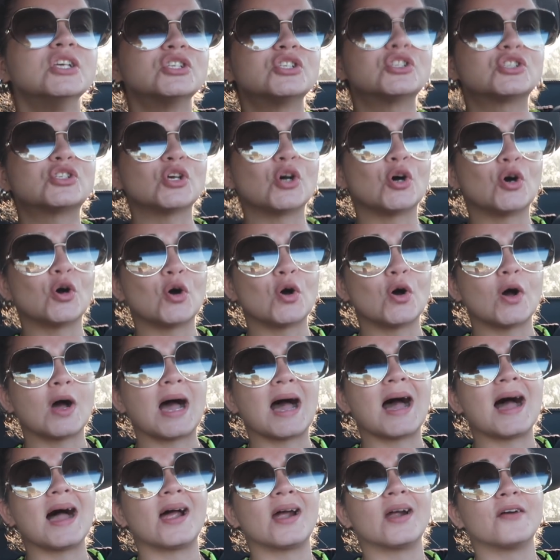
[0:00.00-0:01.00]
So
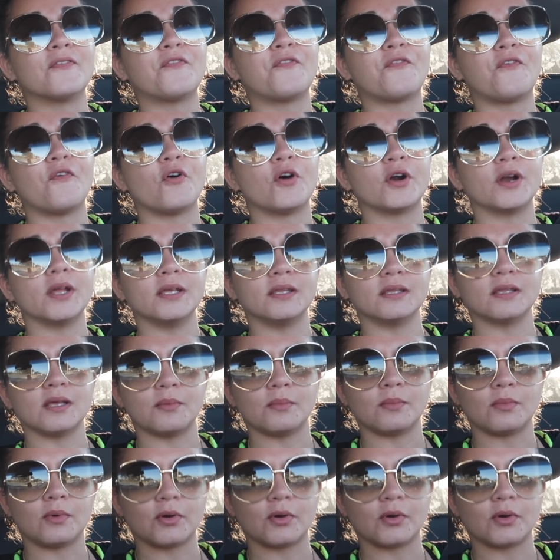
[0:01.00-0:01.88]
at 4 in the